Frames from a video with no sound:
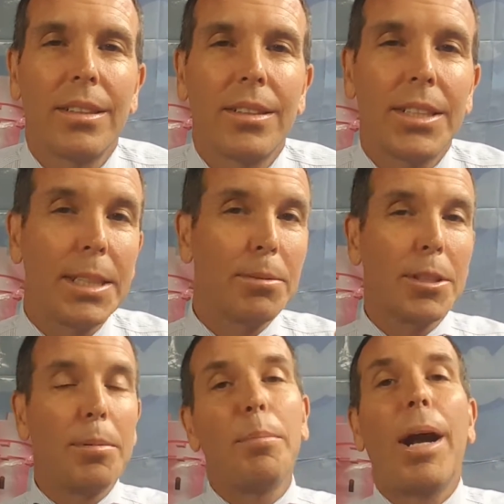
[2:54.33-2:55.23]
seems
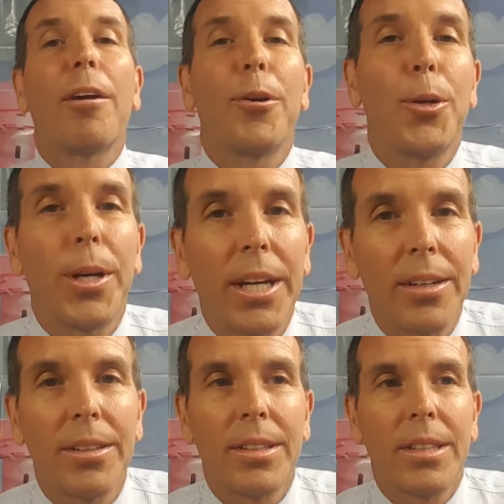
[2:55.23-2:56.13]
to be paranoia.
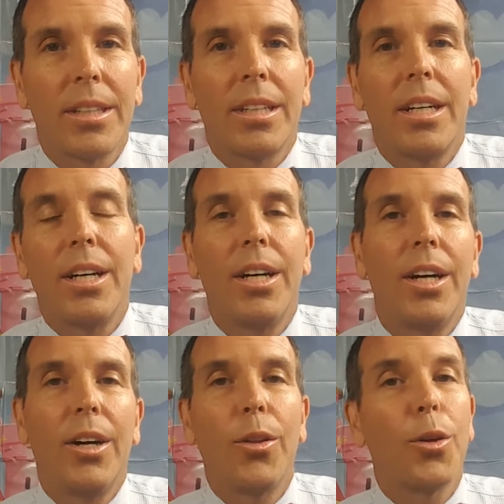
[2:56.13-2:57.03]

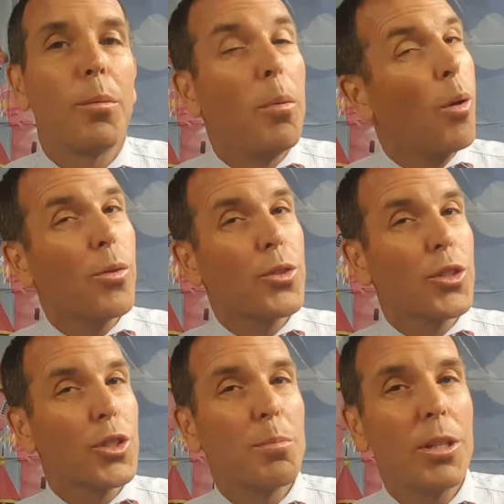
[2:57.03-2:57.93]
They're both
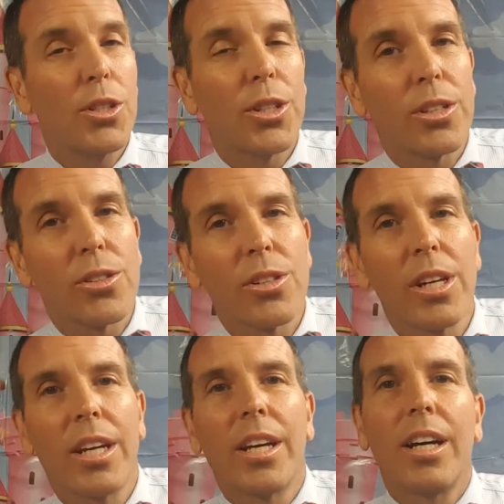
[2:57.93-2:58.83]
suspicious.
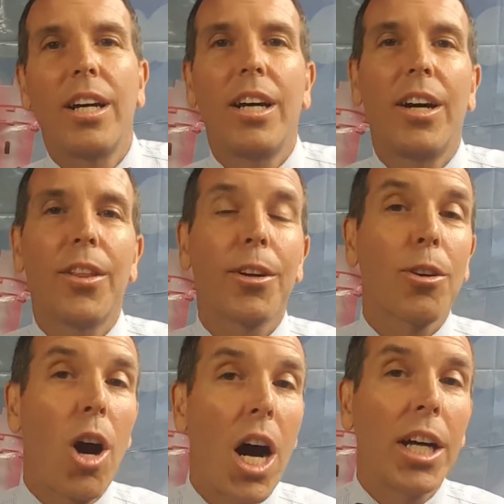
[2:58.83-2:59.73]

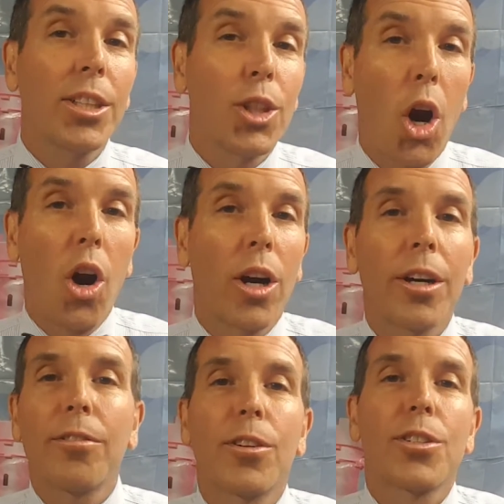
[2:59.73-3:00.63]
They're on
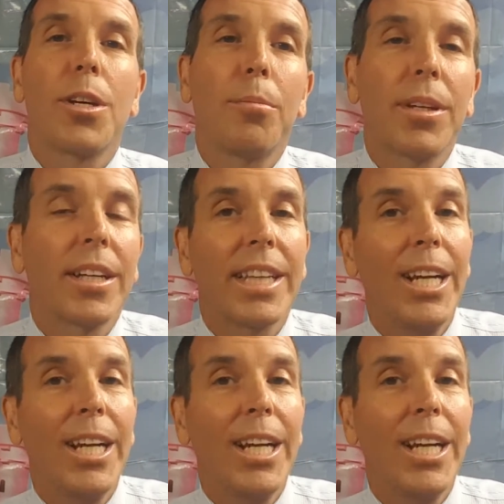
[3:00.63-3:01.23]
guard for something. They